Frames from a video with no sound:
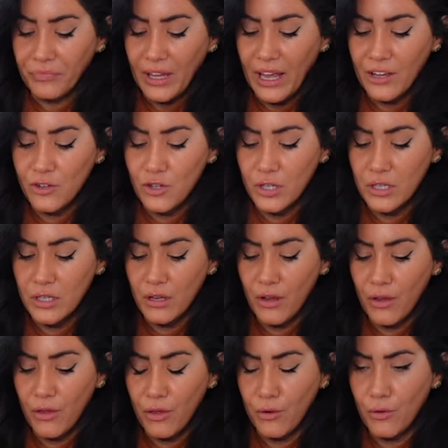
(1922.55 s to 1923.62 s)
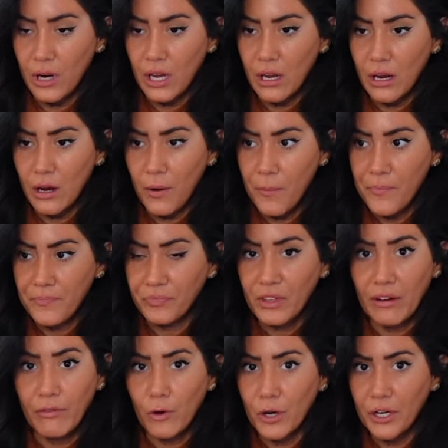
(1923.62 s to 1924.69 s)
It's just three,
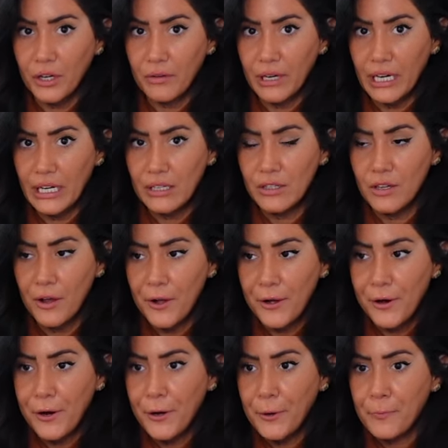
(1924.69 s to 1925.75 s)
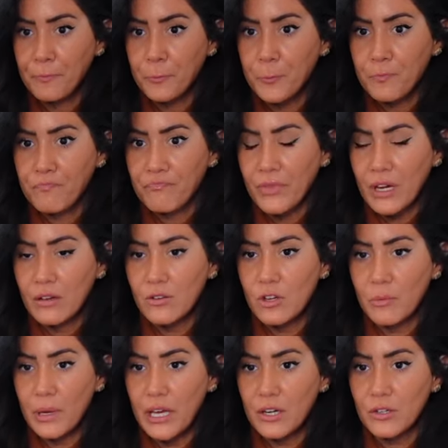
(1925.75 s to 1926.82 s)
four ingredients.
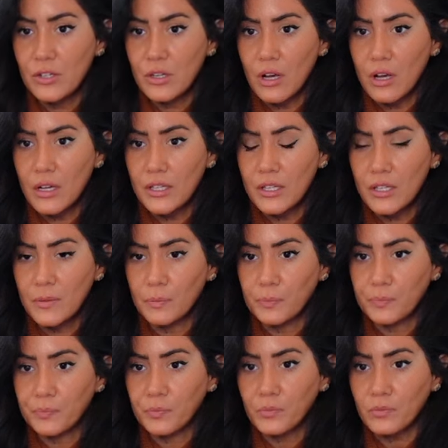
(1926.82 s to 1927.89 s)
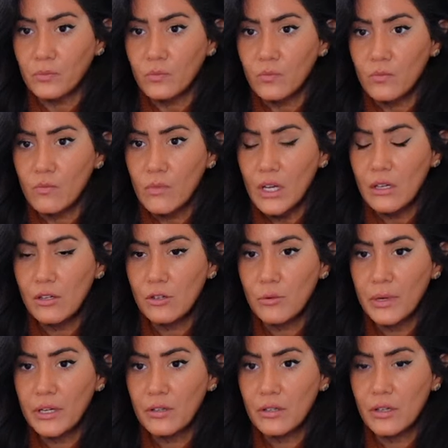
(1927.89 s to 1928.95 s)
Tomato sauce. Is it
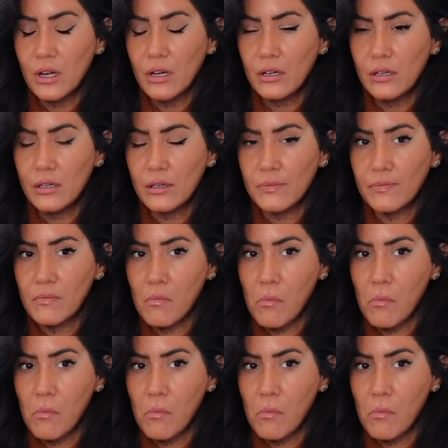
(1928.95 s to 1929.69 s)
tomato sauce?